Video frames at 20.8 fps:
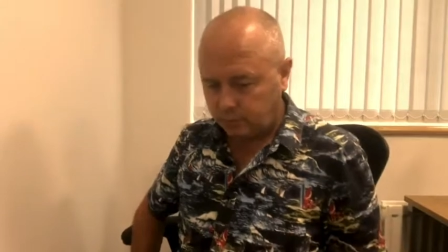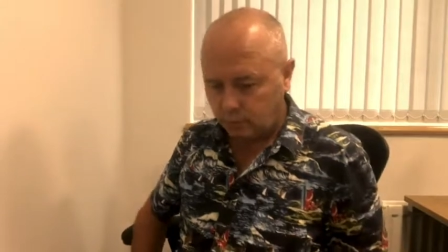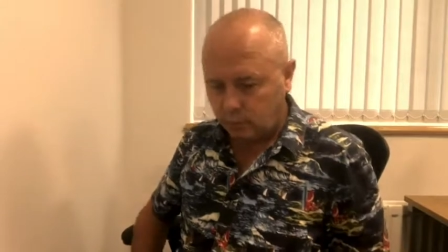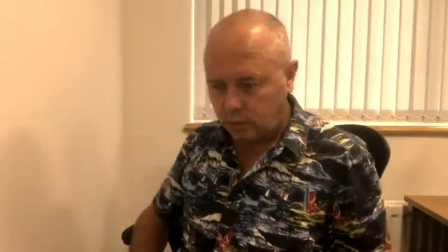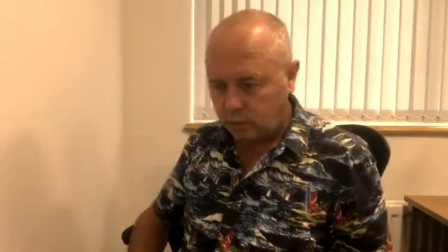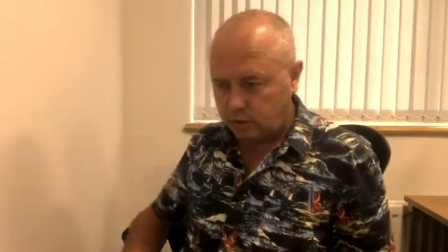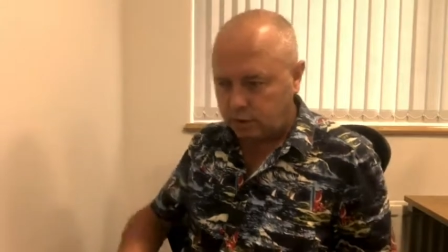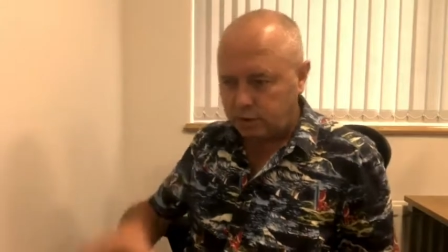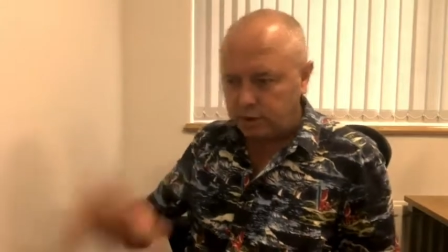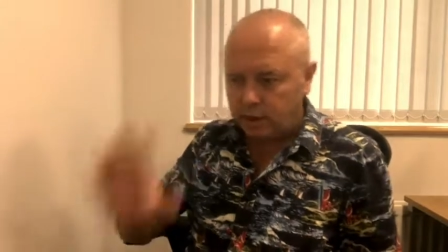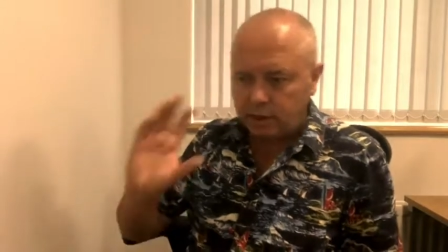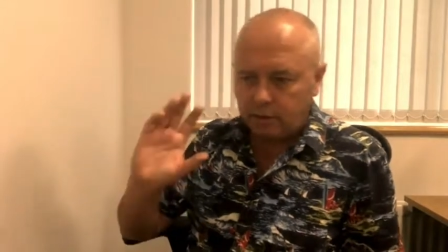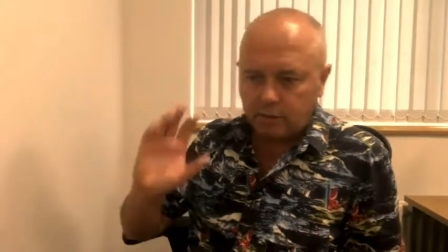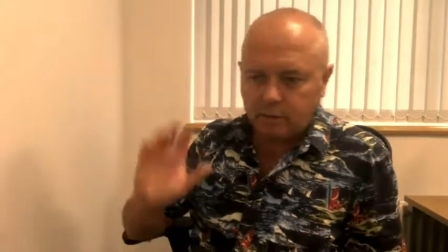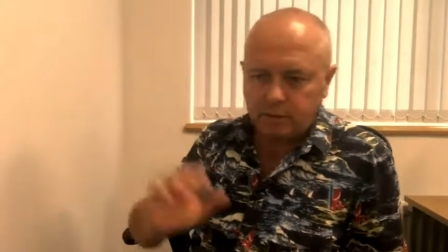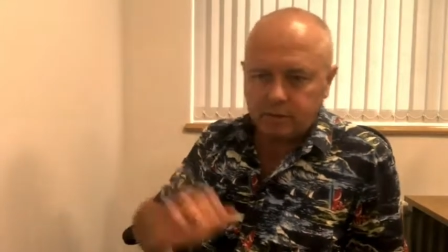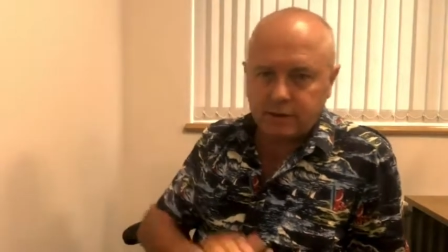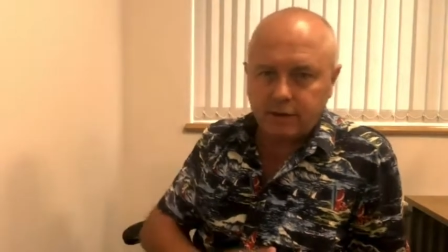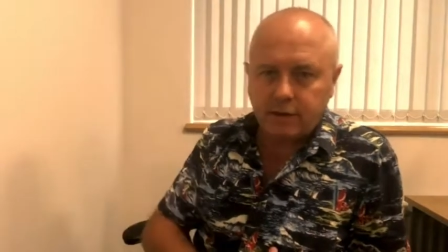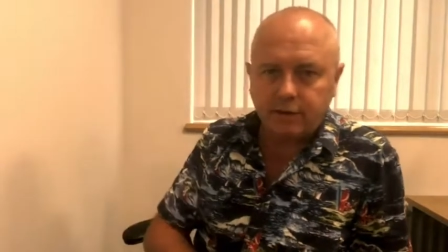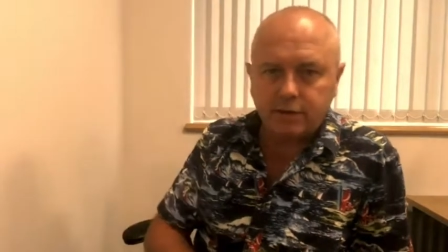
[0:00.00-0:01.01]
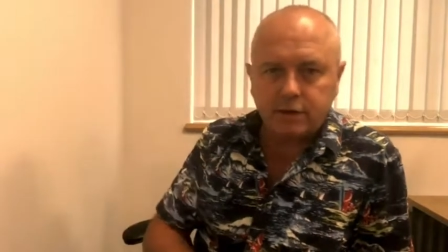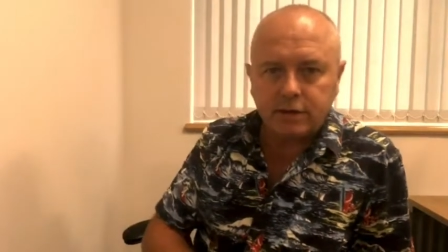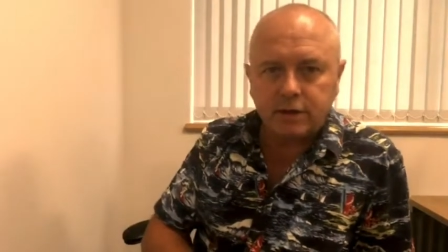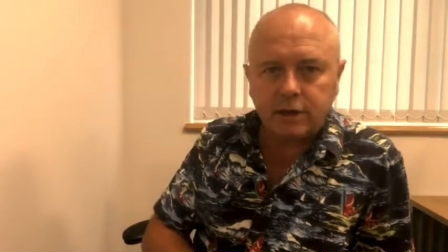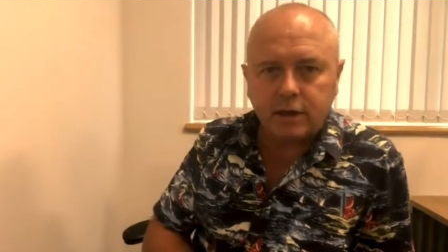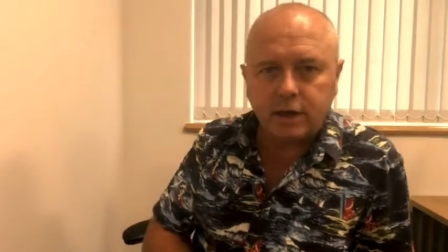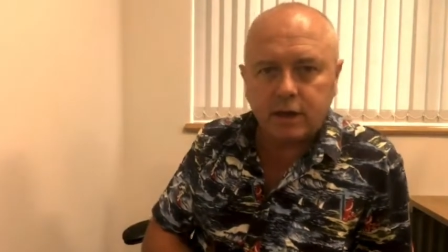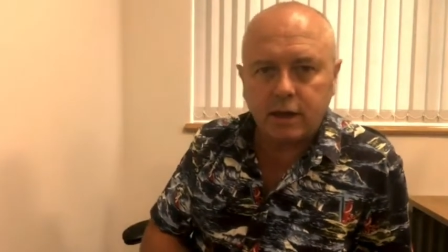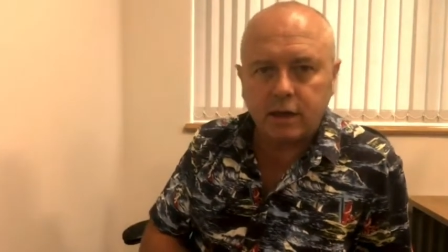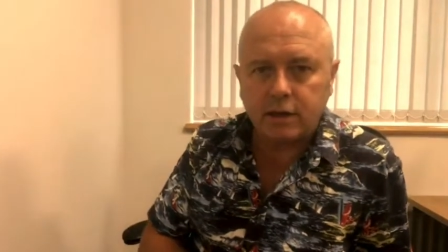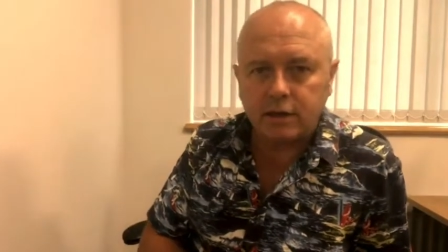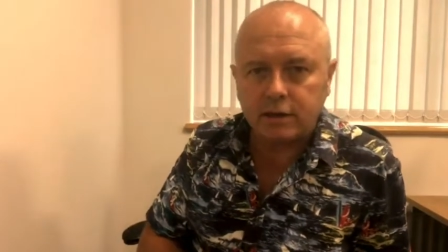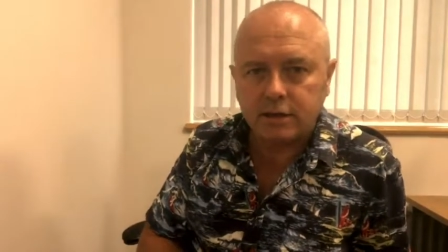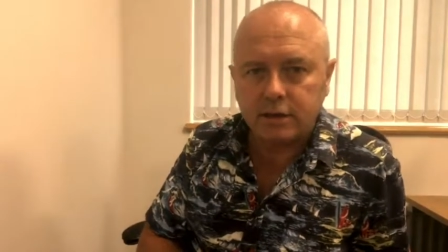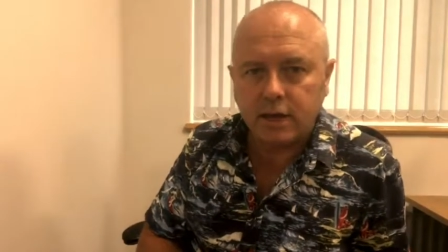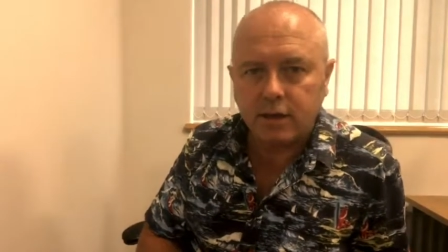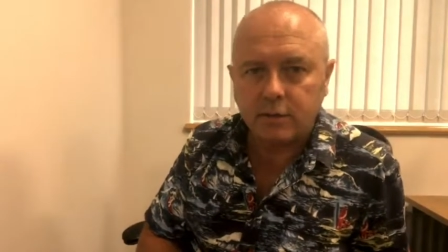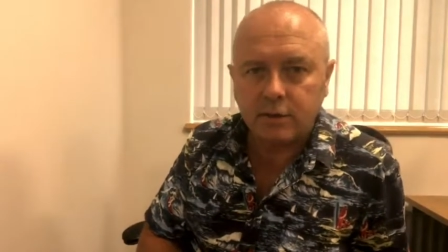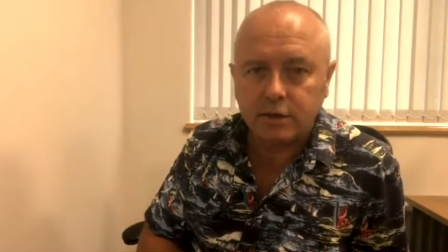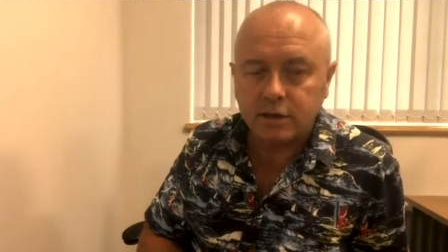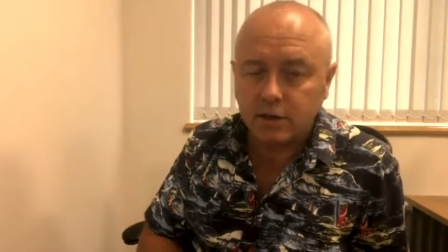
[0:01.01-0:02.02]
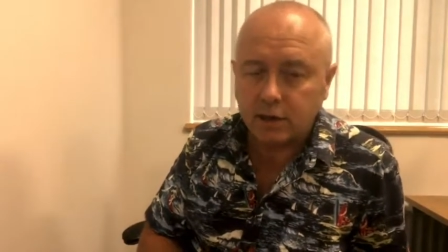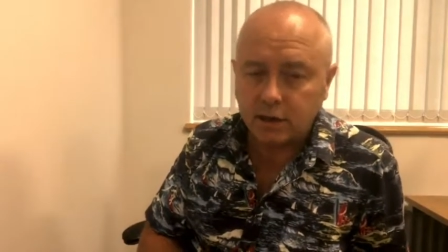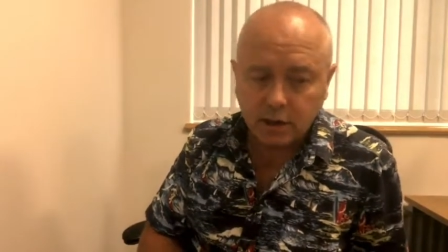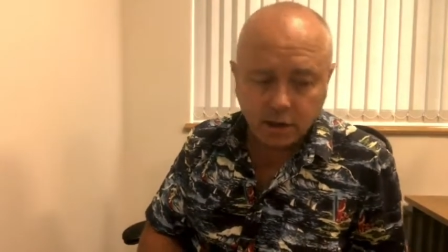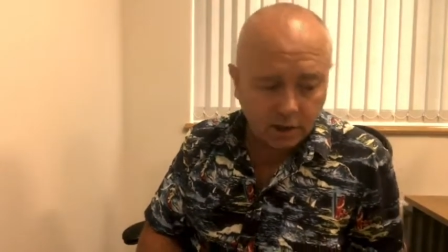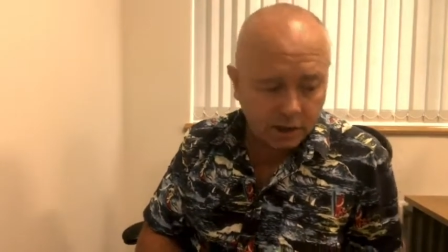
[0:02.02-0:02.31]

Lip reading: washed down with 7 tequila slammers,